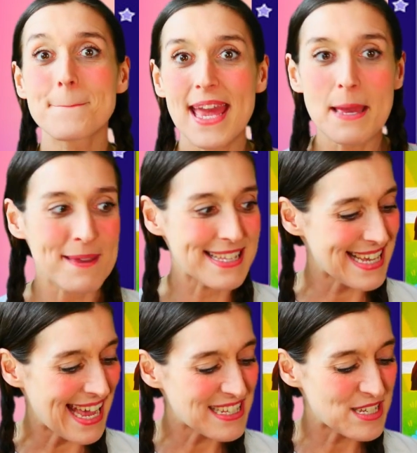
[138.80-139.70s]
Baby
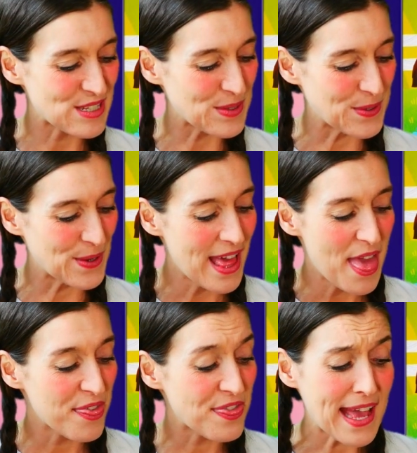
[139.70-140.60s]
Dinosaur,
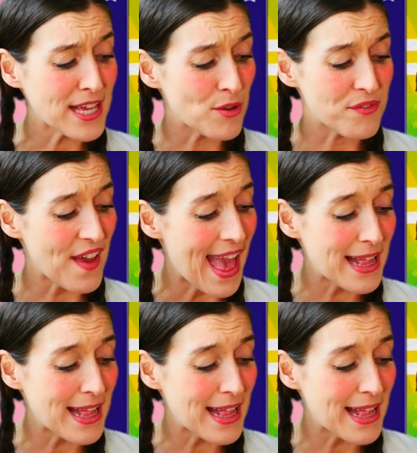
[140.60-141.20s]
thank you for